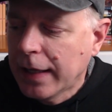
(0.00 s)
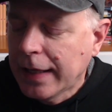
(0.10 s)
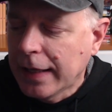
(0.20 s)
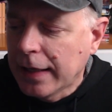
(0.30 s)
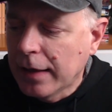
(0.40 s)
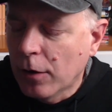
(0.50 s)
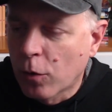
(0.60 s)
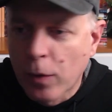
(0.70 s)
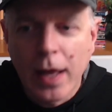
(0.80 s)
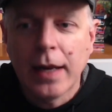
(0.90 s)
he
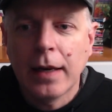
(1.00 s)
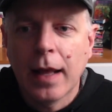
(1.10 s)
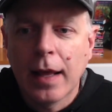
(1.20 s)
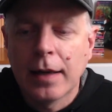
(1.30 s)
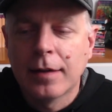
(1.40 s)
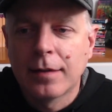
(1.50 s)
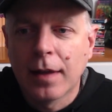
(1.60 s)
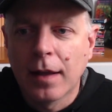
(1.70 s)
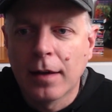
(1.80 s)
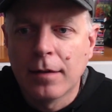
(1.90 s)
read it and he
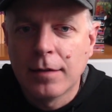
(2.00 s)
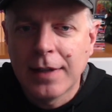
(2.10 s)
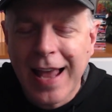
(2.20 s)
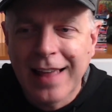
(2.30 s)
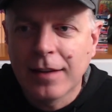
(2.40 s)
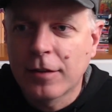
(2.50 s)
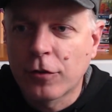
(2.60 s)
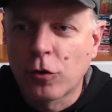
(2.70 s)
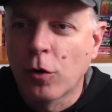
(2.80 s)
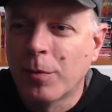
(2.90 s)
said, Yeah, this
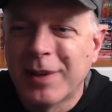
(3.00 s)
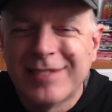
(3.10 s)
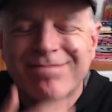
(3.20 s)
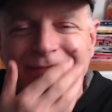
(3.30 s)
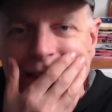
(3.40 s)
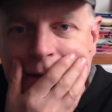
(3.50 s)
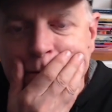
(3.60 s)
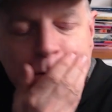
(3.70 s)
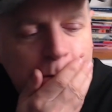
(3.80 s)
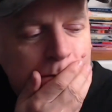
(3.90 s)
is cool, but
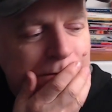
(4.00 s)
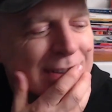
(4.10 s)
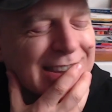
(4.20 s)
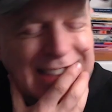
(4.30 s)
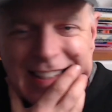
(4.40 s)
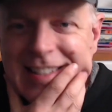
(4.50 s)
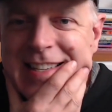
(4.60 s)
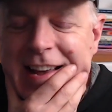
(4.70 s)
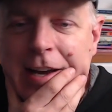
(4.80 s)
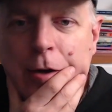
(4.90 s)
just
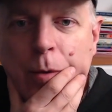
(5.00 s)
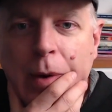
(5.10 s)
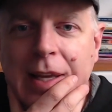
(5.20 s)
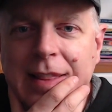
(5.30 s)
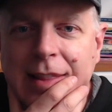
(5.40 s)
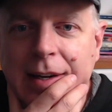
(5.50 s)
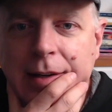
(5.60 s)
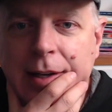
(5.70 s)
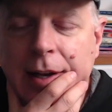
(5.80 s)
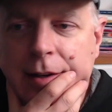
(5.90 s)
not quite there
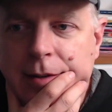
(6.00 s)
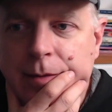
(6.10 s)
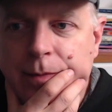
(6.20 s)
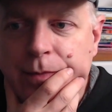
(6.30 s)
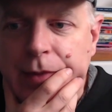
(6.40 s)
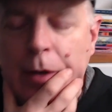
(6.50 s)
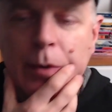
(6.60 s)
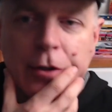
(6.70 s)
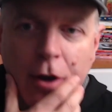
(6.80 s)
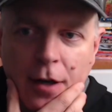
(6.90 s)
yet. And
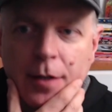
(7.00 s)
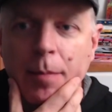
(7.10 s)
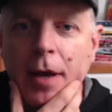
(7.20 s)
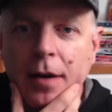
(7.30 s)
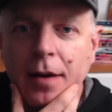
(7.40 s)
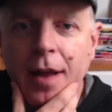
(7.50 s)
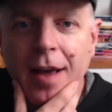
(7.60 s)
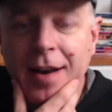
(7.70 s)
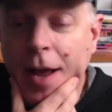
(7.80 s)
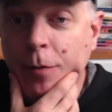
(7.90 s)
we talked about it a
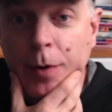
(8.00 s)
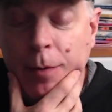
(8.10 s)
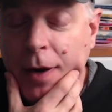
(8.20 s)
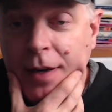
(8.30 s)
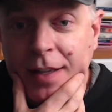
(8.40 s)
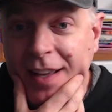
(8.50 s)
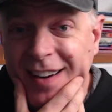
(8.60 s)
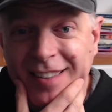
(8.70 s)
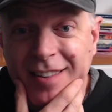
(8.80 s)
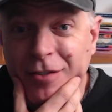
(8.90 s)
lot, and I reread it again,
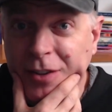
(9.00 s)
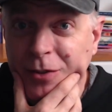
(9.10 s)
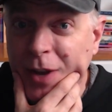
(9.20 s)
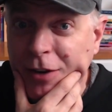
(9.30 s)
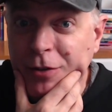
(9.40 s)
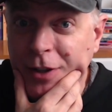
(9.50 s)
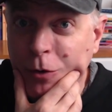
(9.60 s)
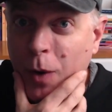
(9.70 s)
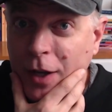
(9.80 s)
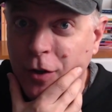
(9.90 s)
and I said, This is actually
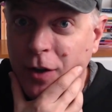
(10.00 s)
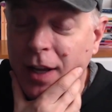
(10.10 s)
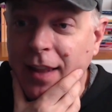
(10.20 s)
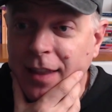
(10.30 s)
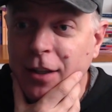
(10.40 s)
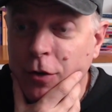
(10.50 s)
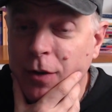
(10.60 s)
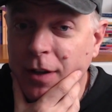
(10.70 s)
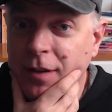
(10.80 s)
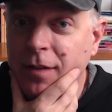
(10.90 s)
quite good. I think you
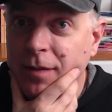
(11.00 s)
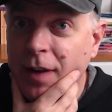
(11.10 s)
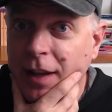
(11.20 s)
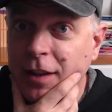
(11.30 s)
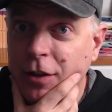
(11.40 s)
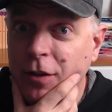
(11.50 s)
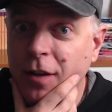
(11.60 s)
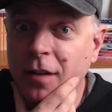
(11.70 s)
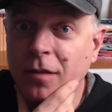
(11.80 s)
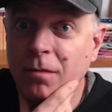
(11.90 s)
can I think you
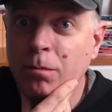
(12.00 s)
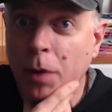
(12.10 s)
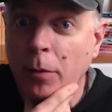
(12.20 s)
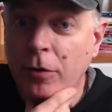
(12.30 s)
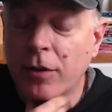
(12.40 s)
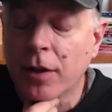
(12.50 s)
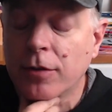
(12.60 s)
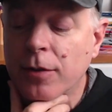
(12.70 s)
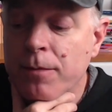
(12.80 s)
can publish this.